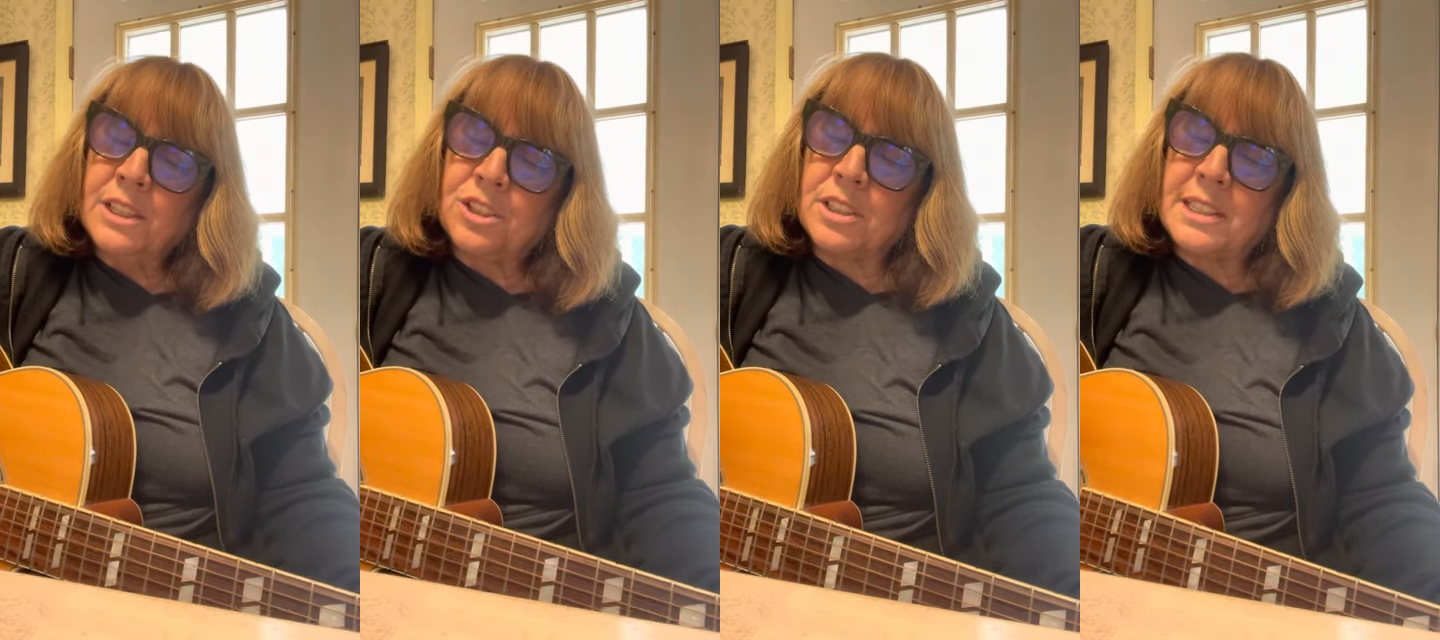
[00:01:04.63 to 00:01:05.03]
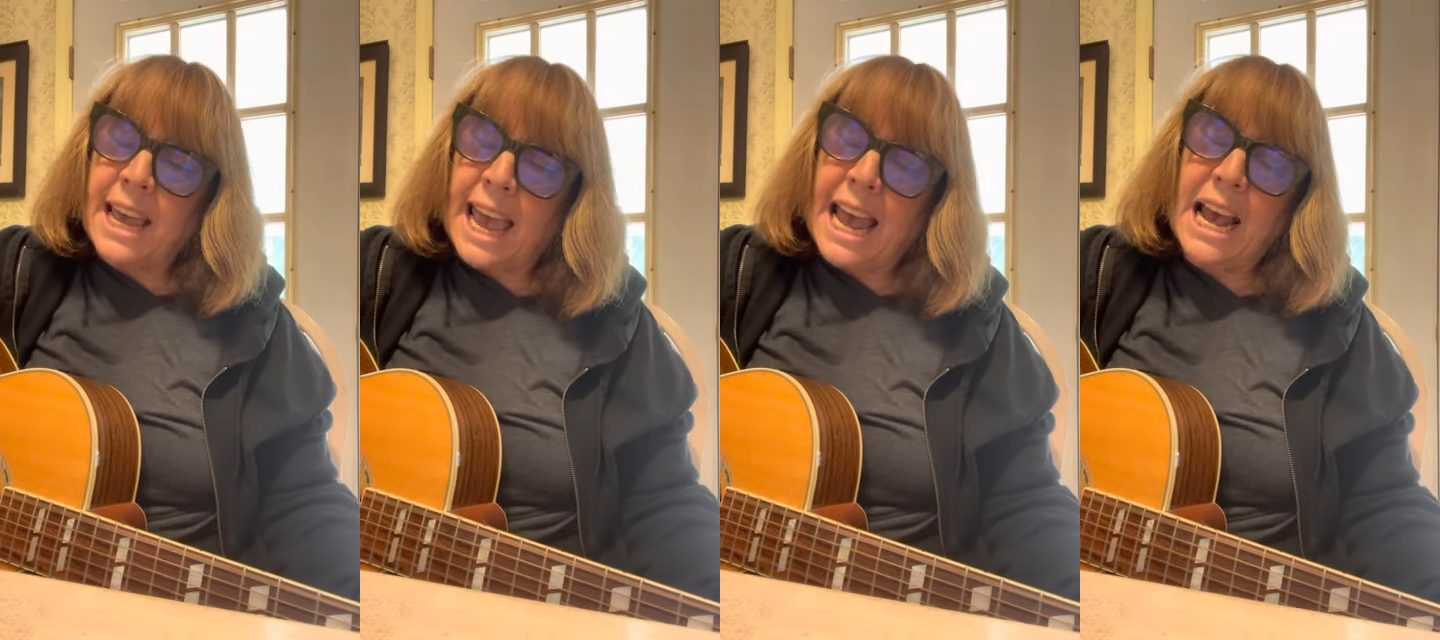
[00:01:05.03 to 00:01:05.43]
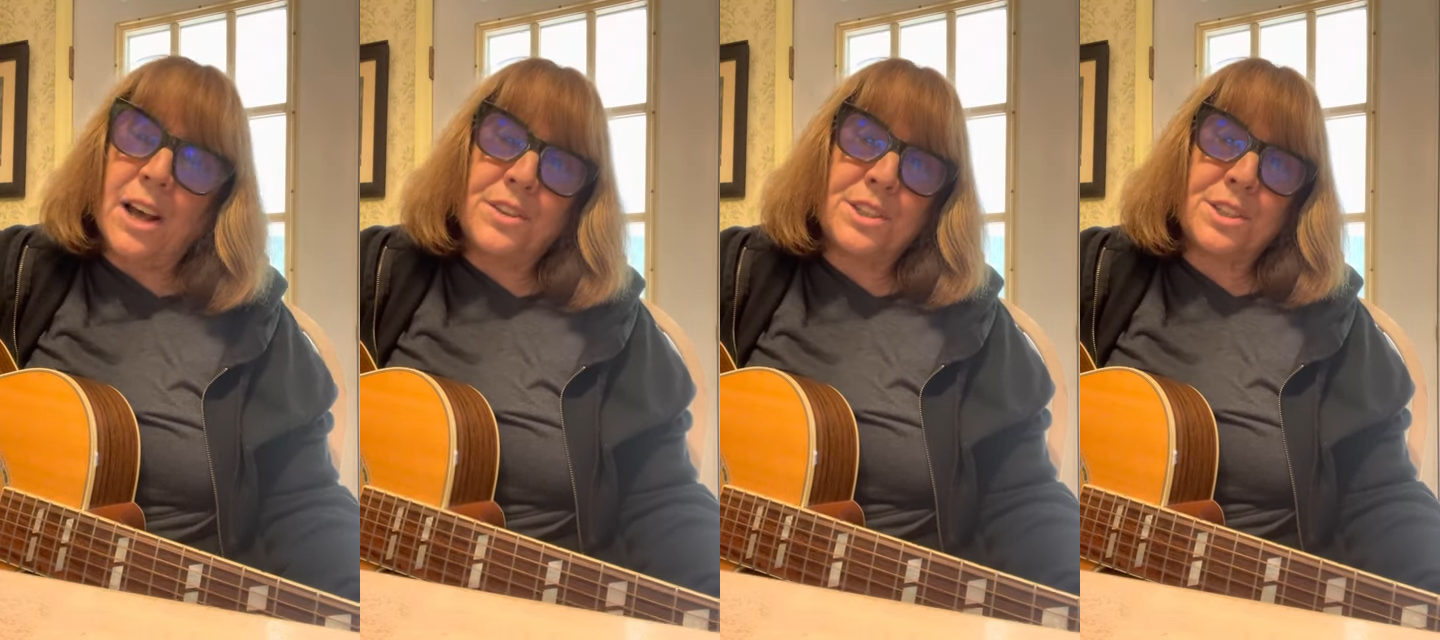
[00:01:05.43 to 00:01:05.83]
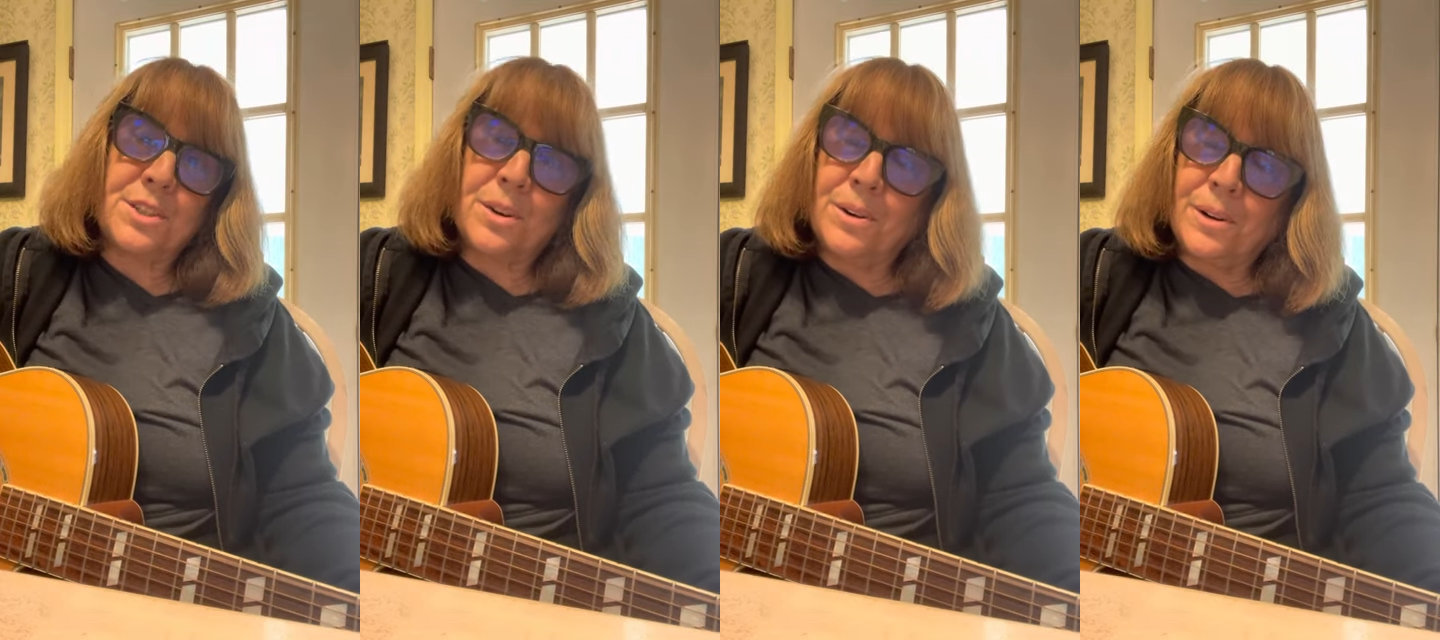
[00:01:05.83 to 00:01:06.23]
just how the
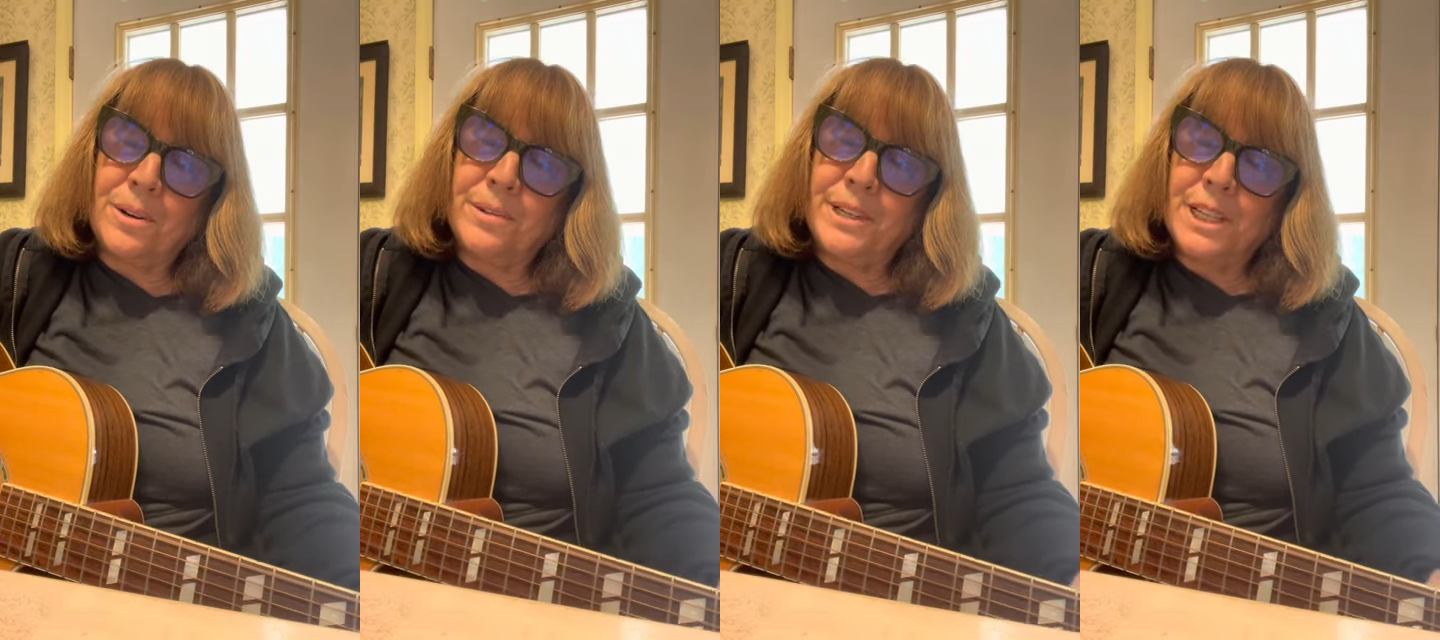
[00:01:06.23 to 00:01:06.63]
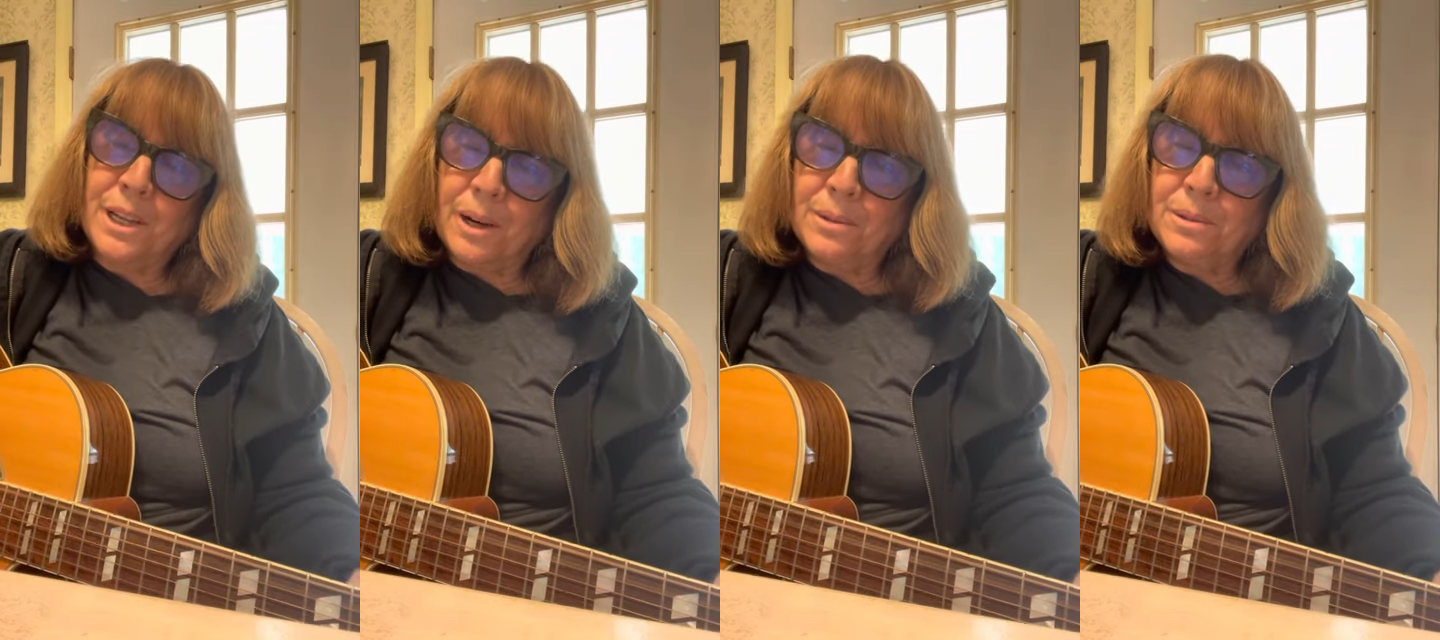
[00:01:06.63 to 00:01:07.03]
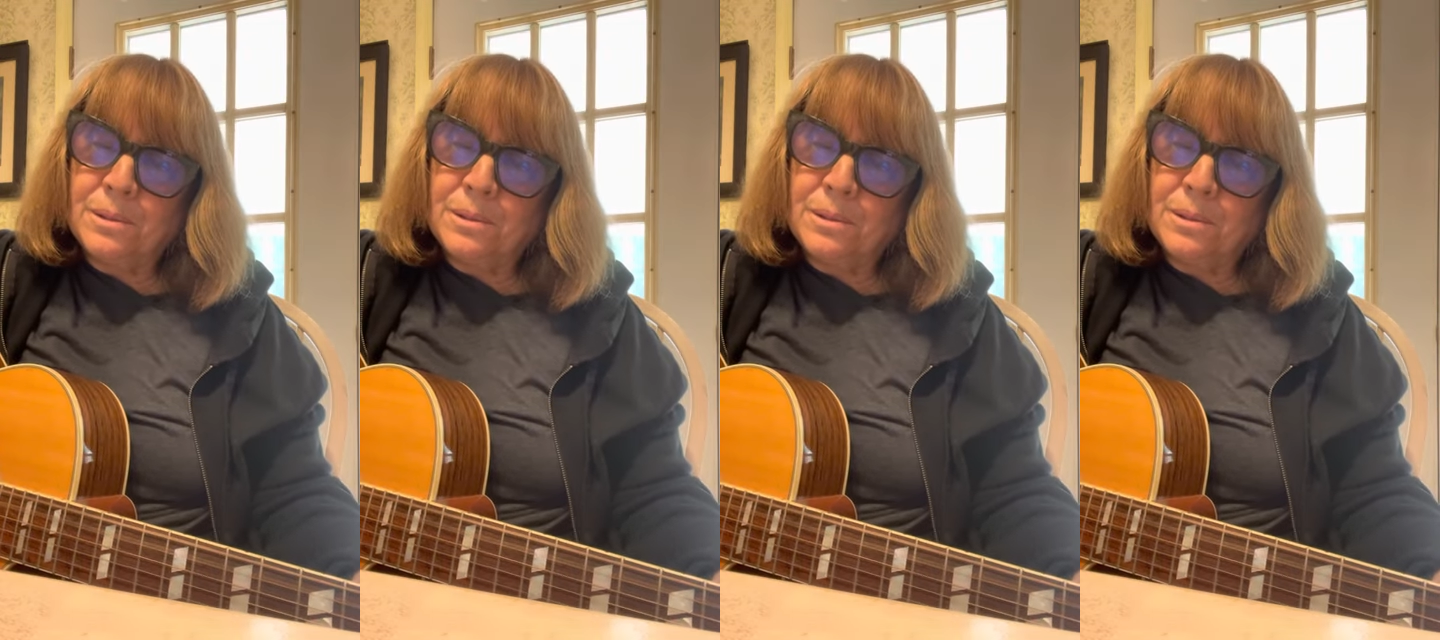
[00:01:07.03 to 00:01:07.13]
story goes.